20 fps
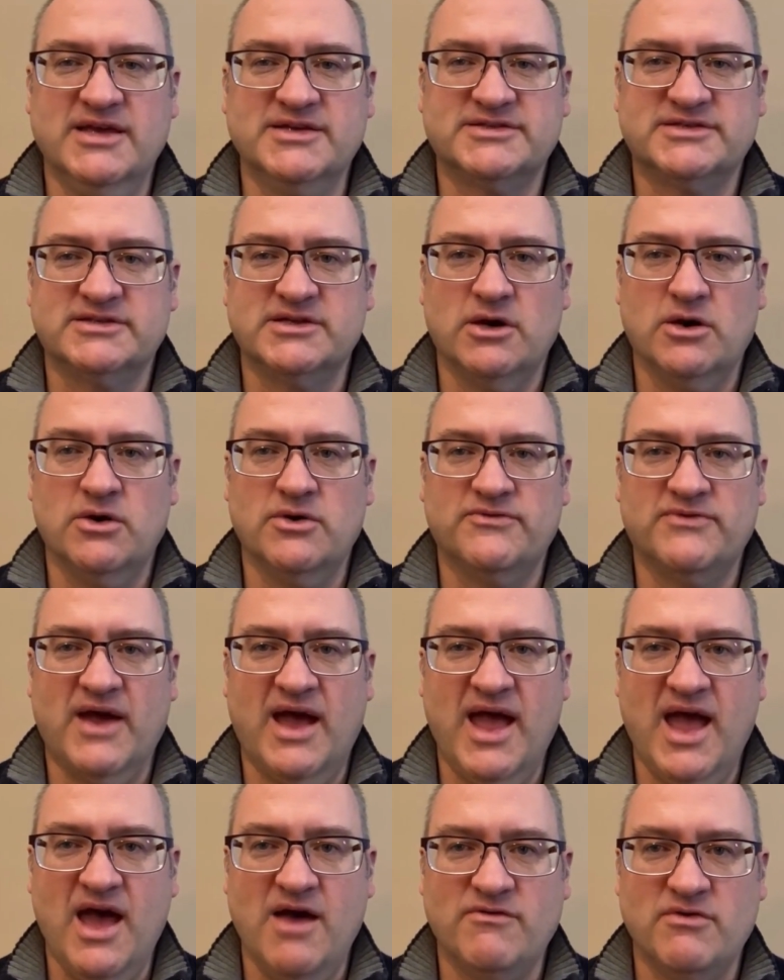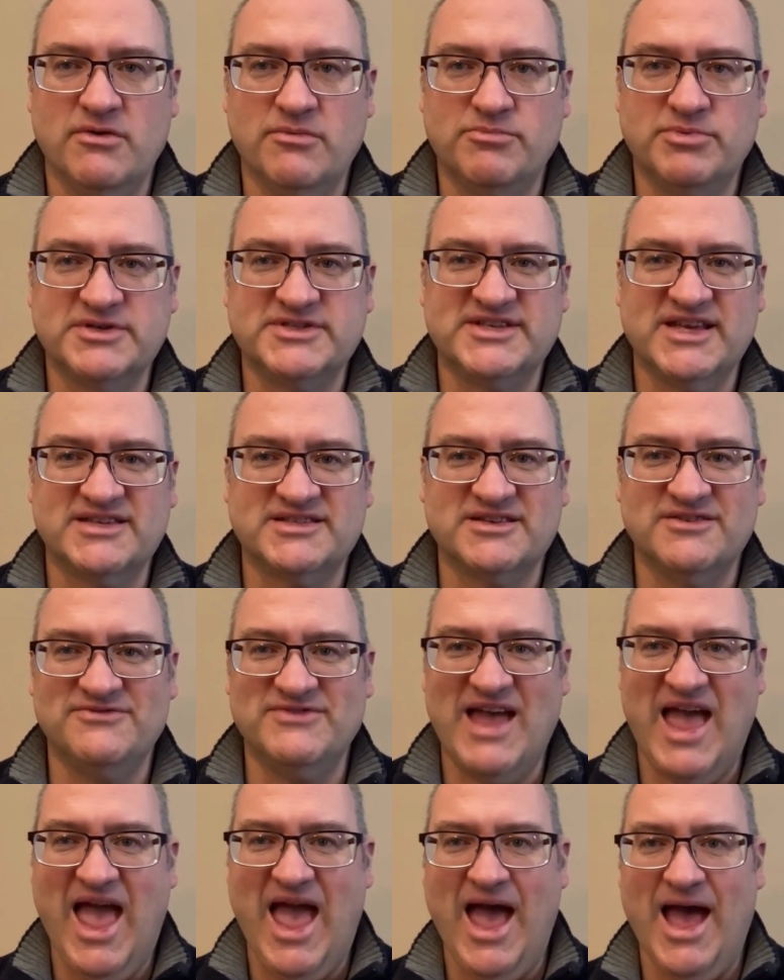So if I have a possessive
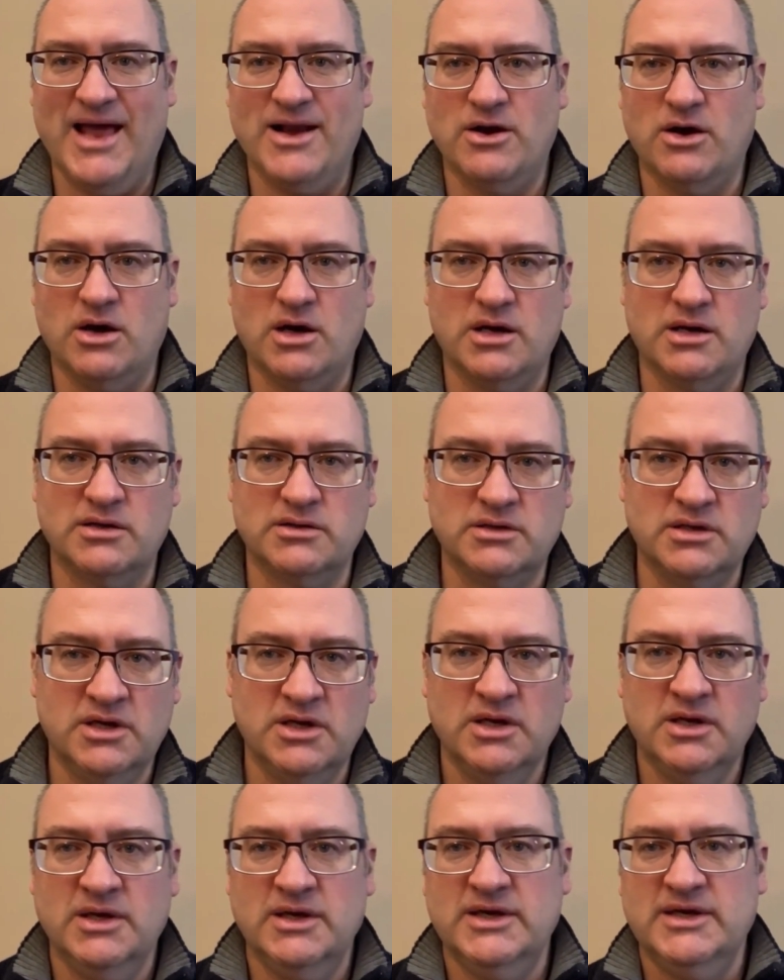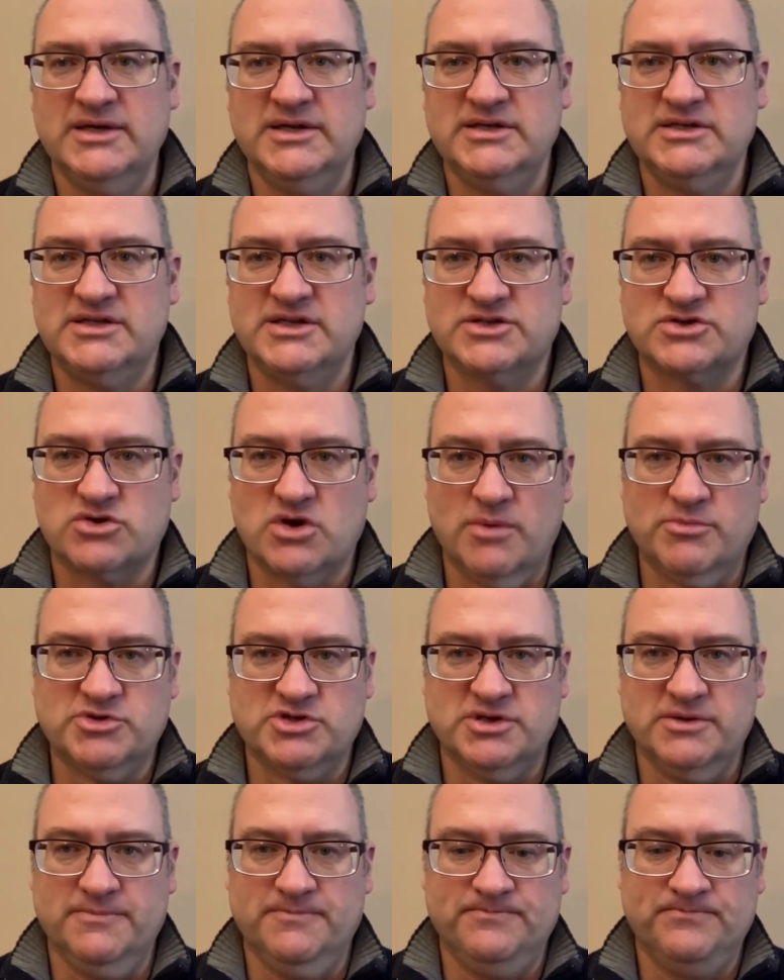add-on description.